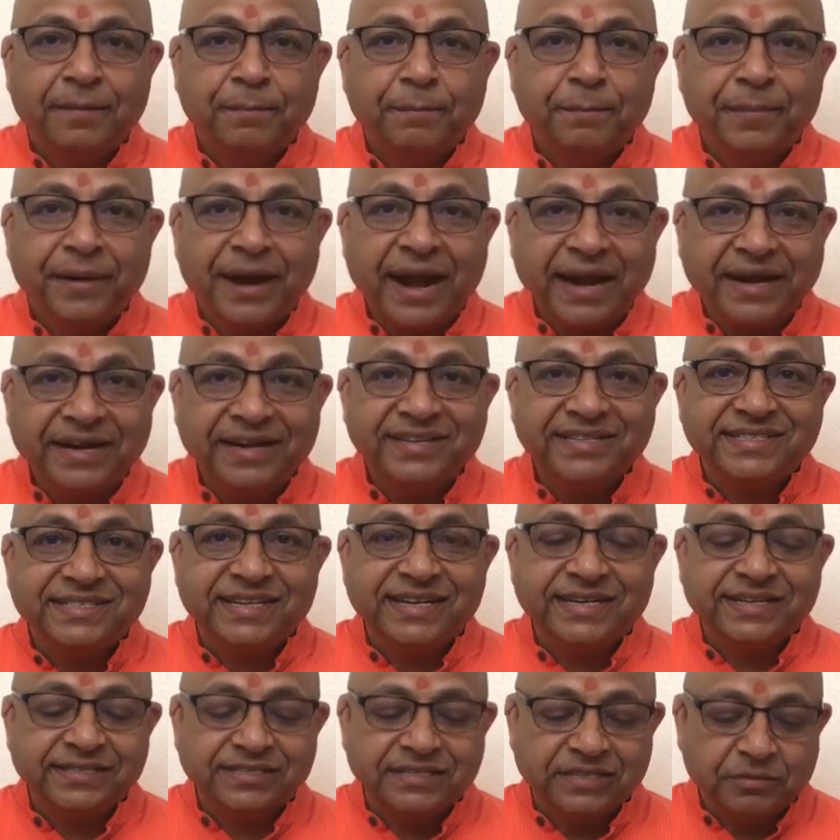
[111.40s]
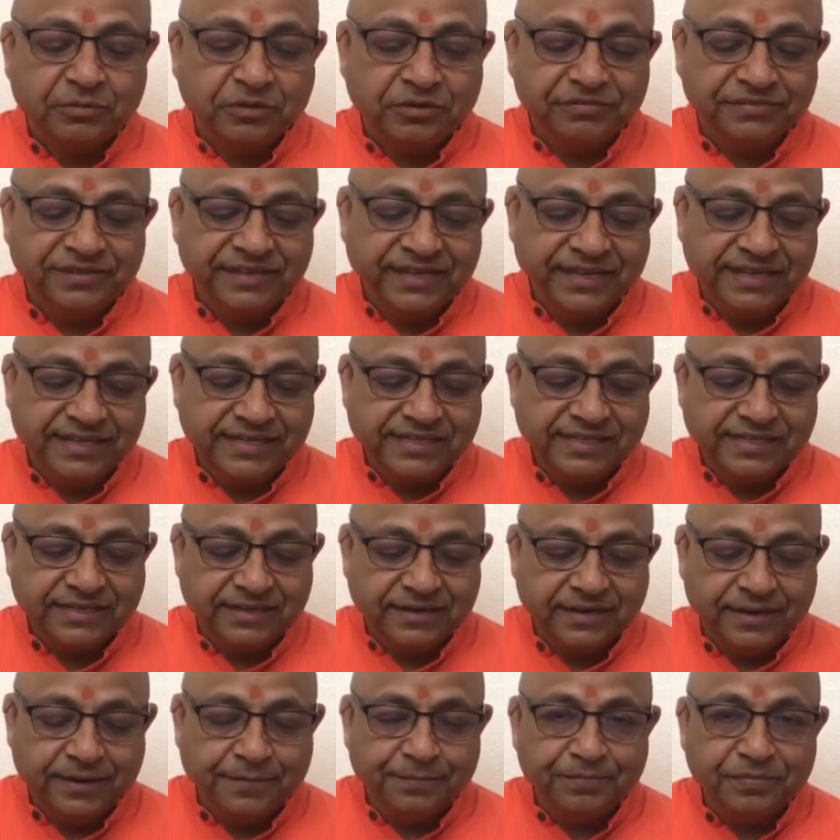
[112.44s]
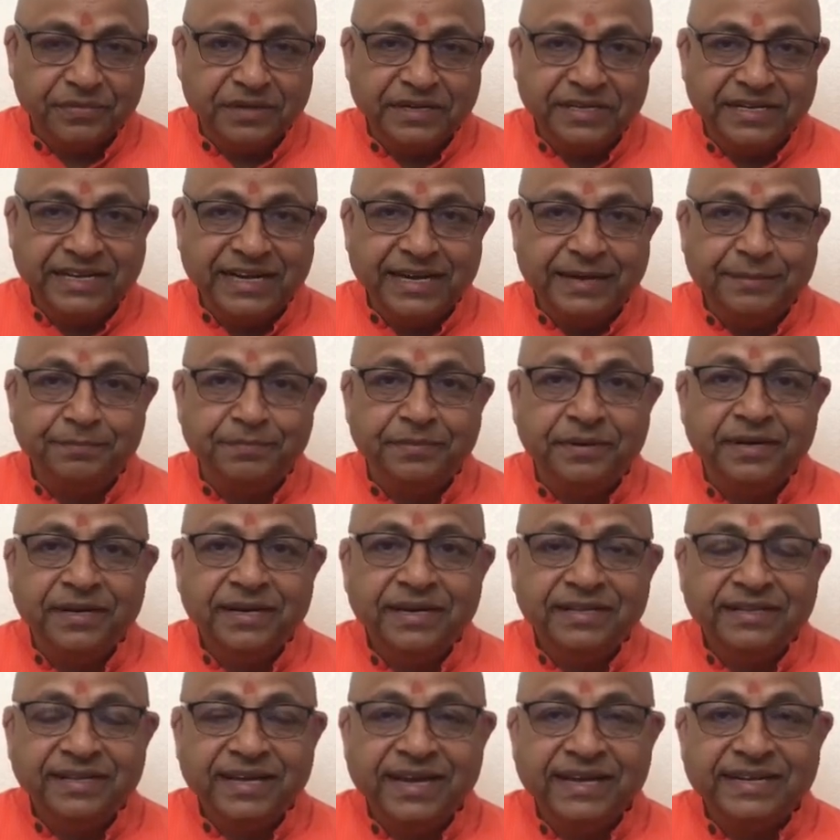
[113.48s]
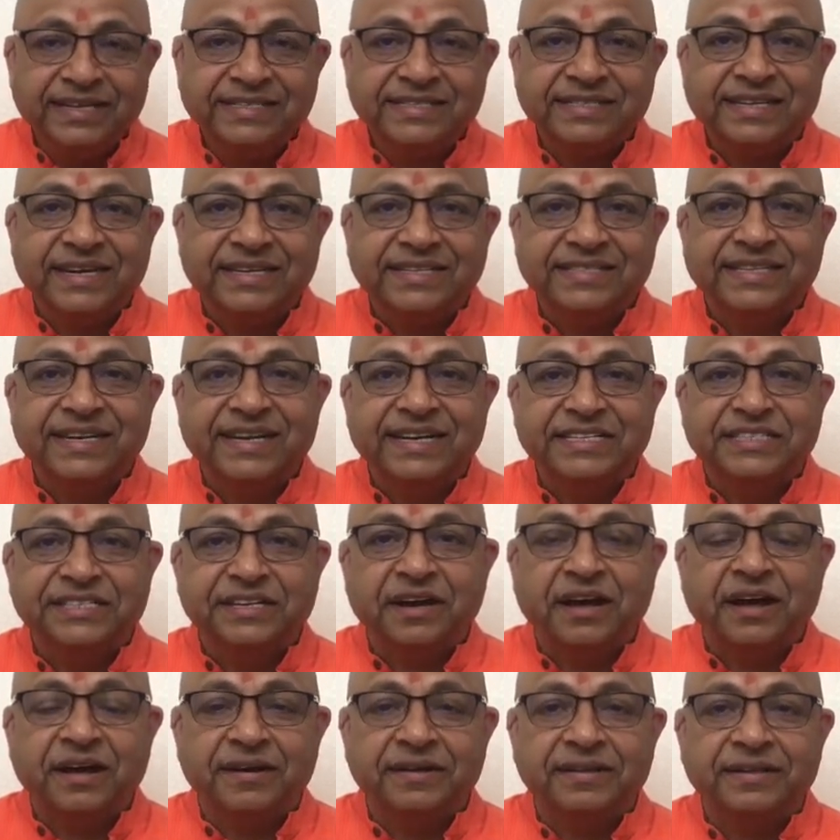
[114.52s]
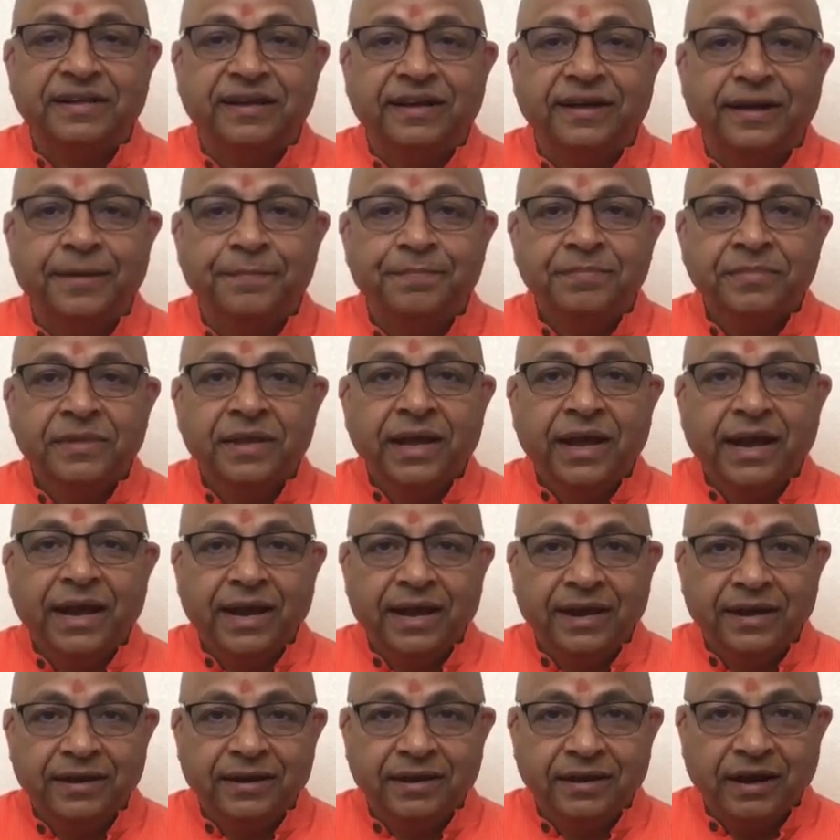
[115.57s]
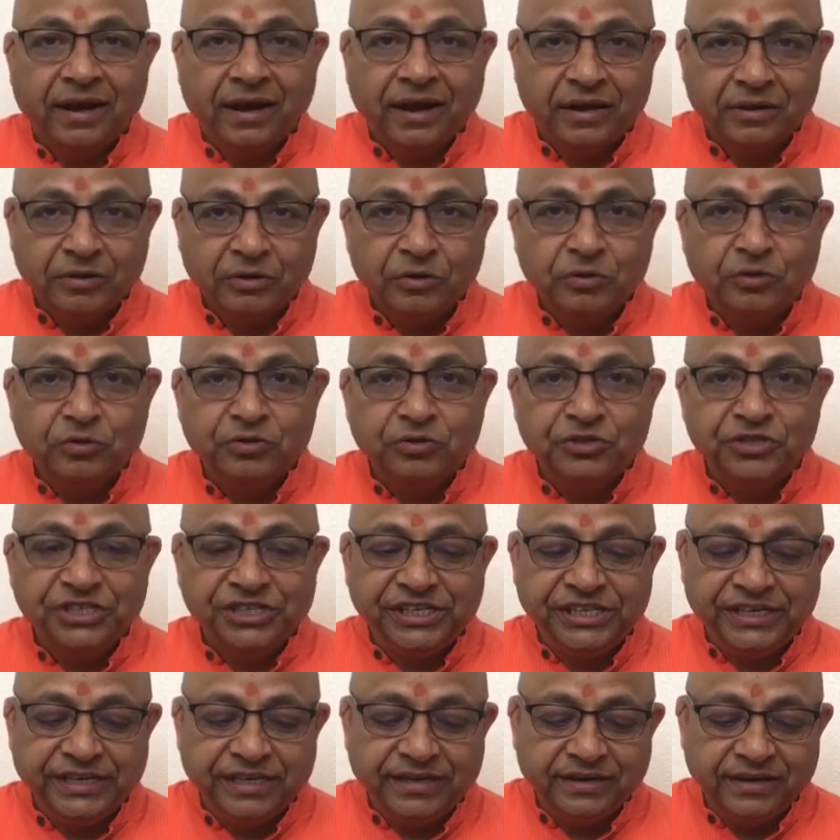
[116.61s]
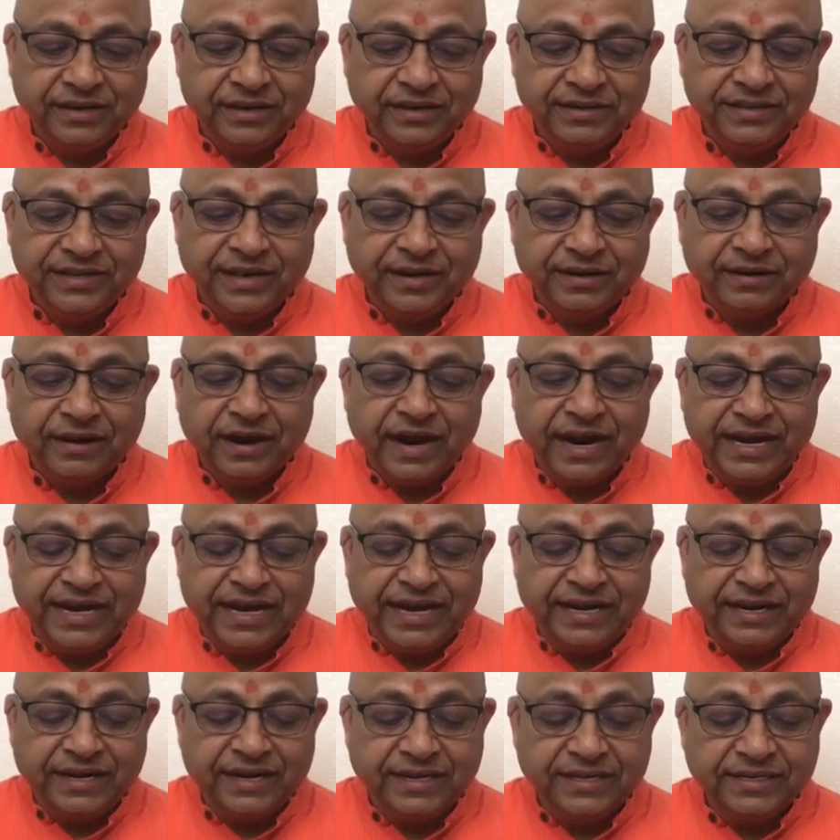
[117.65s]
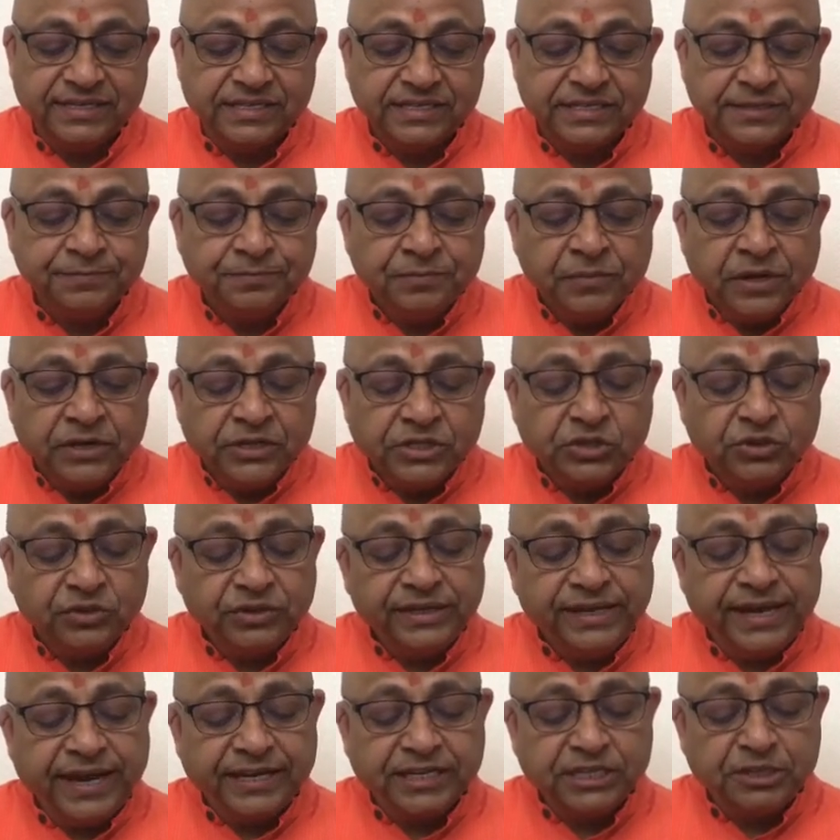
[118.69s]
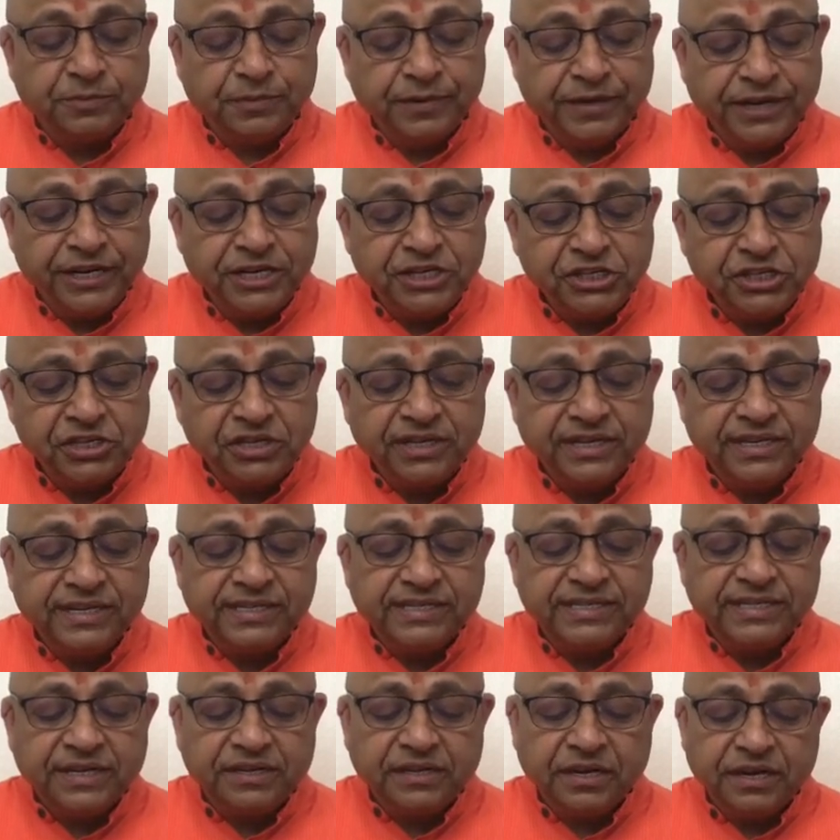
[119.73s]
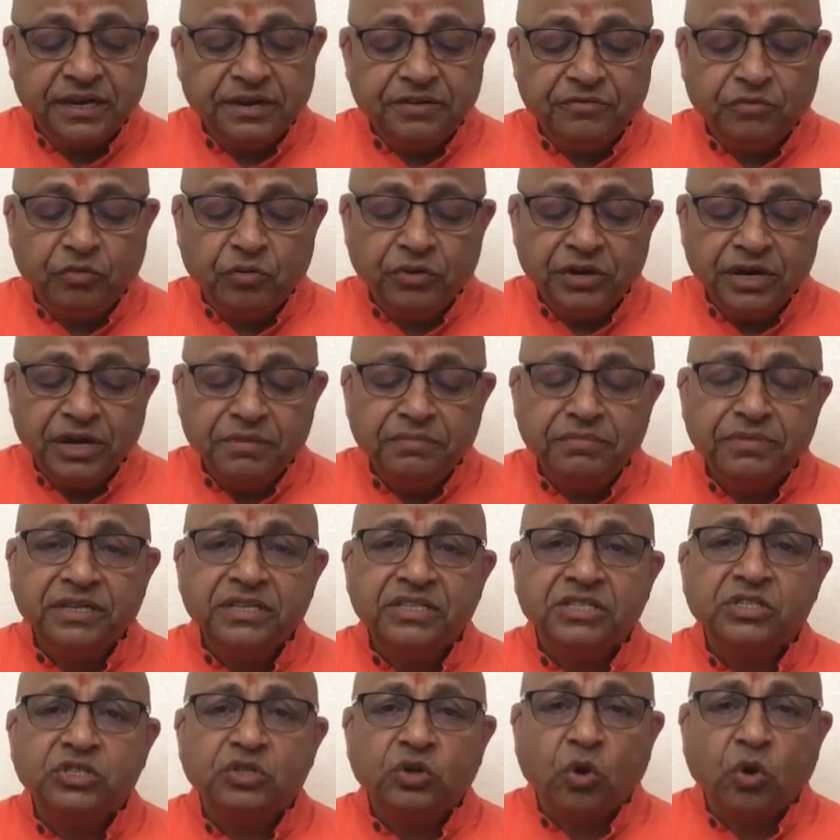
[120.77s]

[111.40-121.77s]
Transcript: practicing some of these deep things that Sage Narada and our Guruji, they are guiding us. So the explanation is that a devotee must